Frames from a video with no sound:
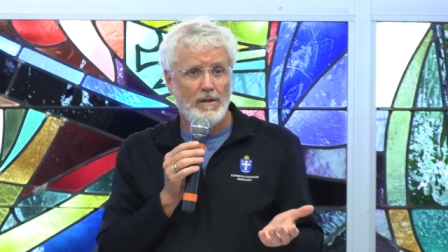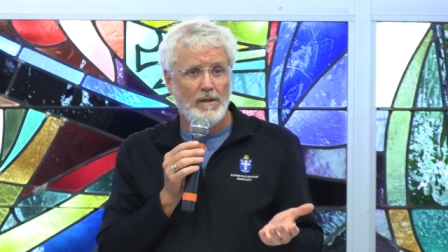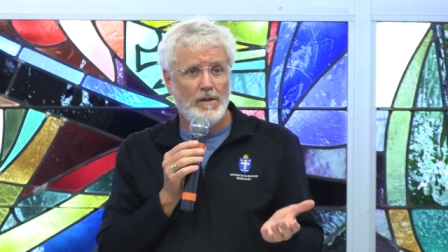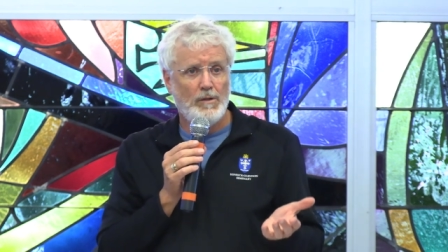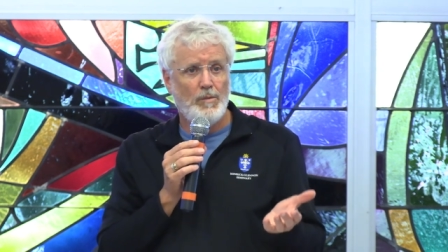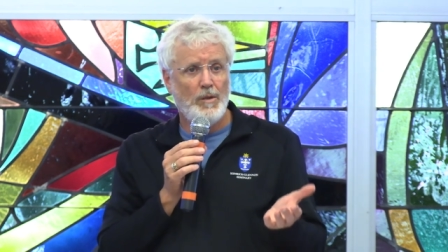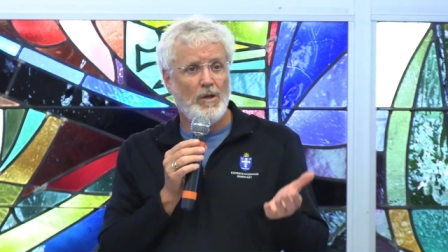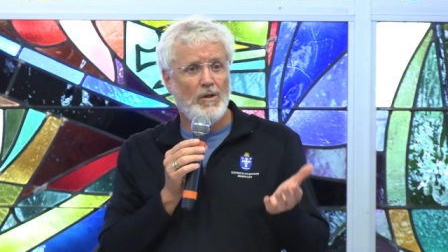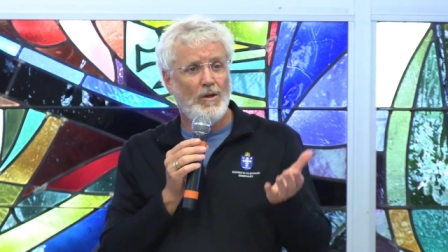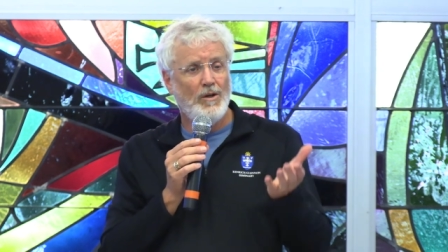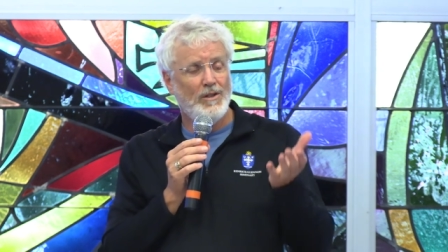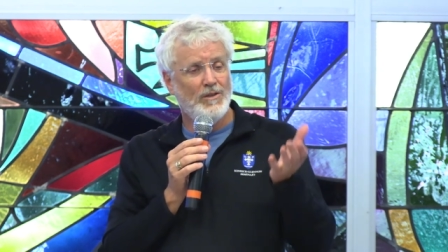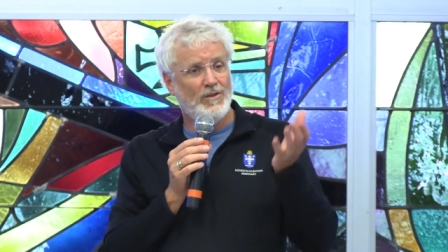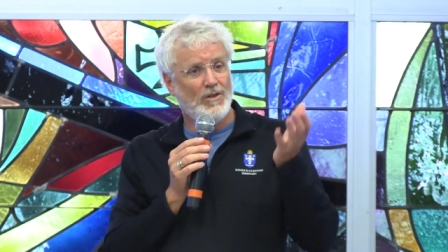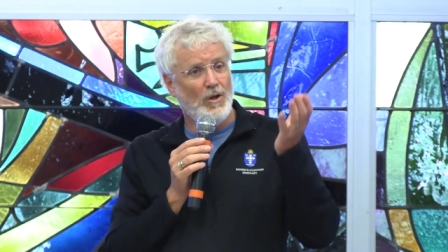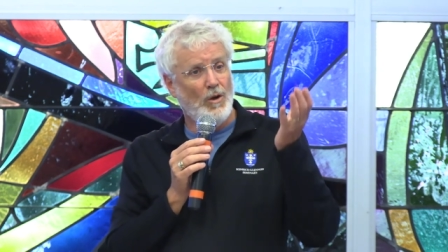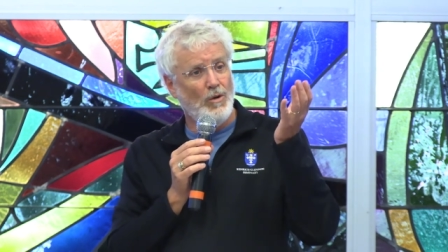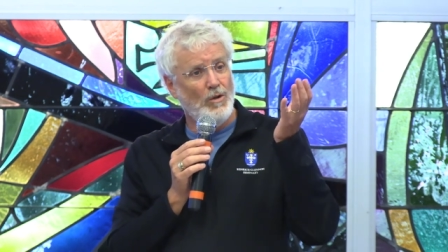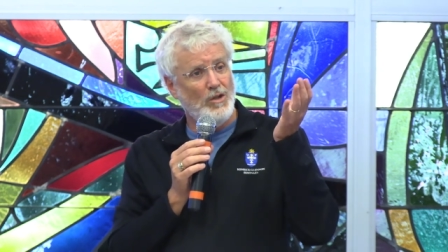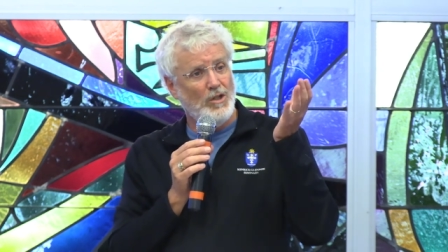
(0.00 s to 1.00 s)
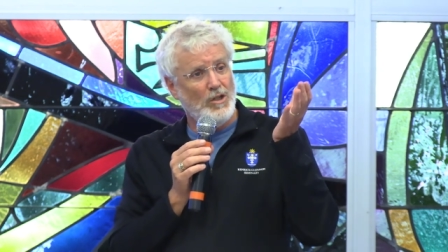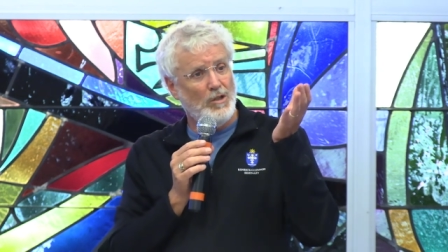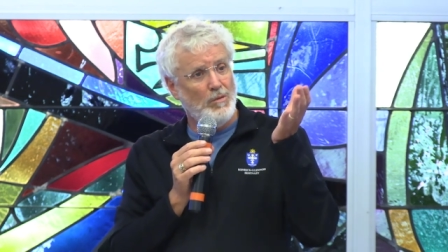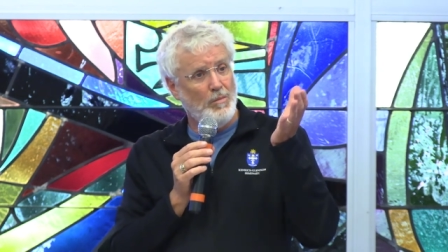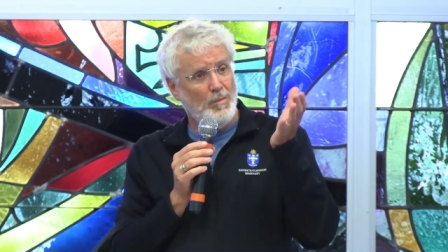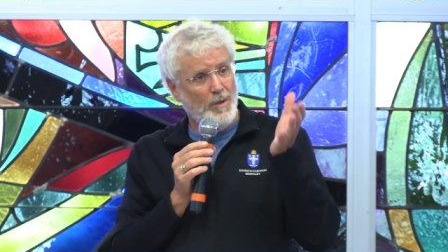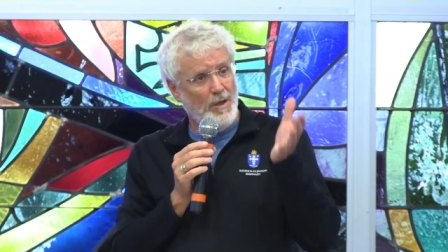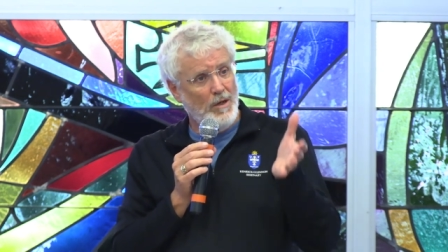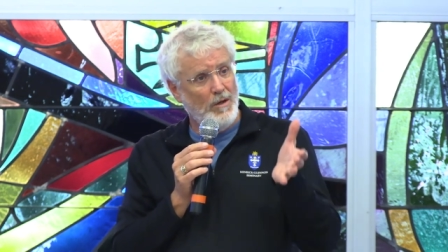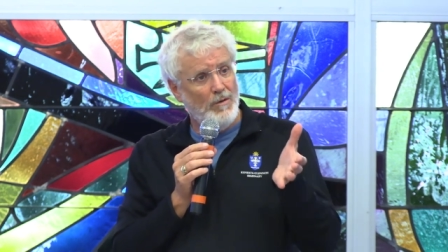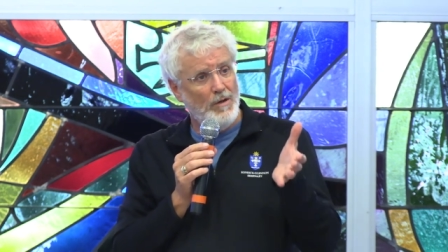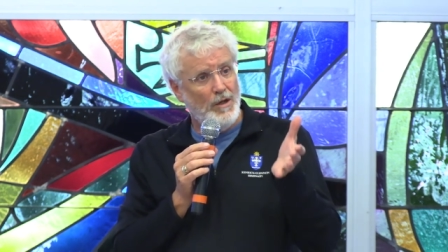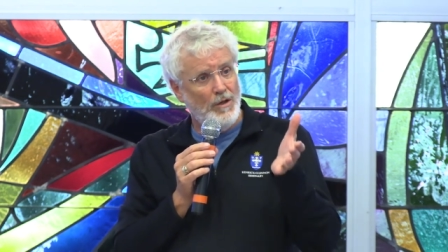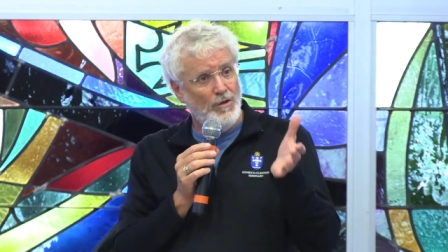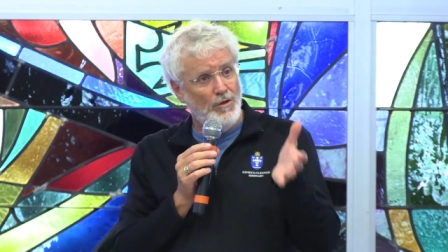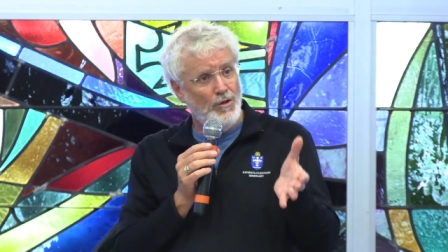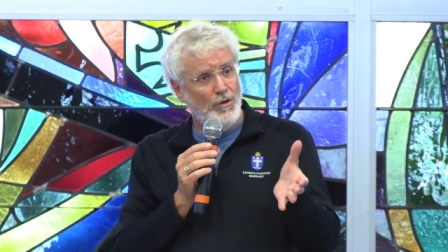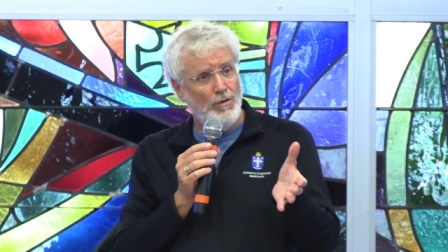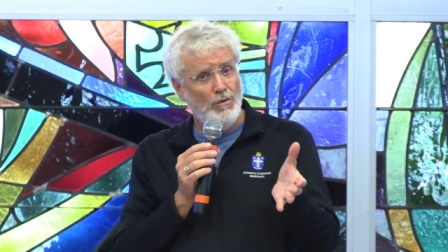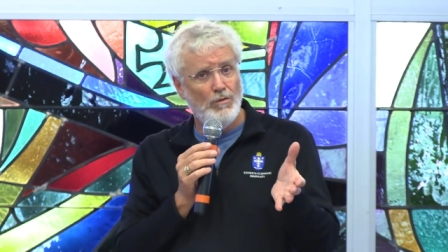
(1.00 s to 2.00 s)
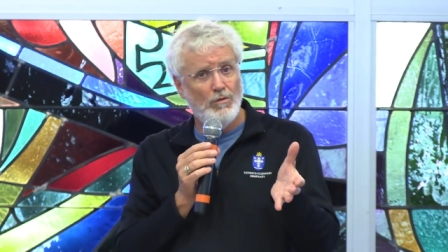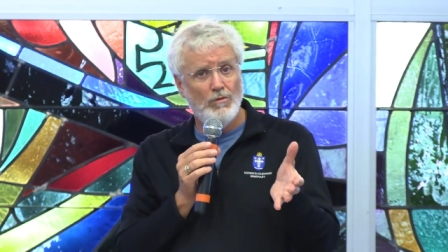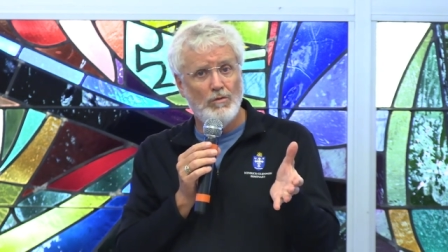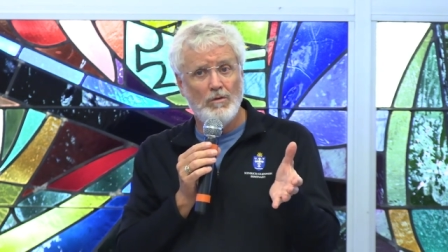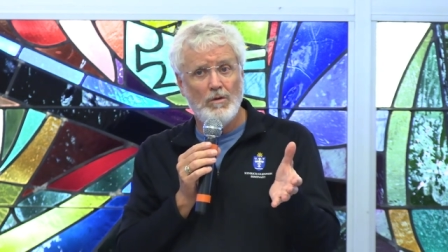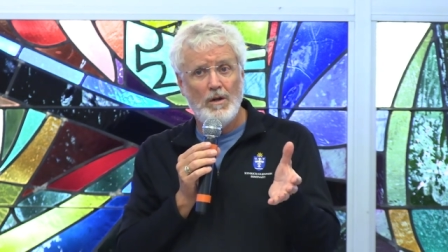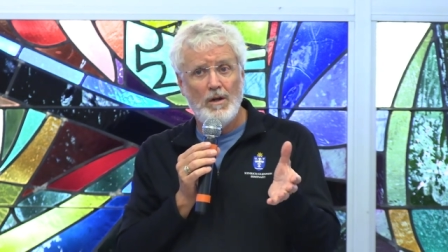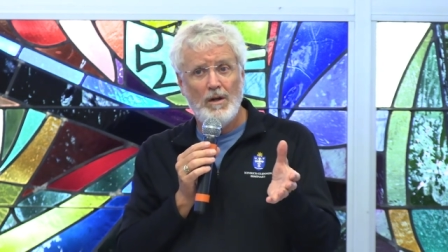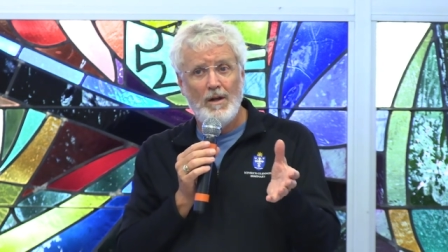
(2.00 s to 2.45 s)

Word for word: is because the Holy Spirit knew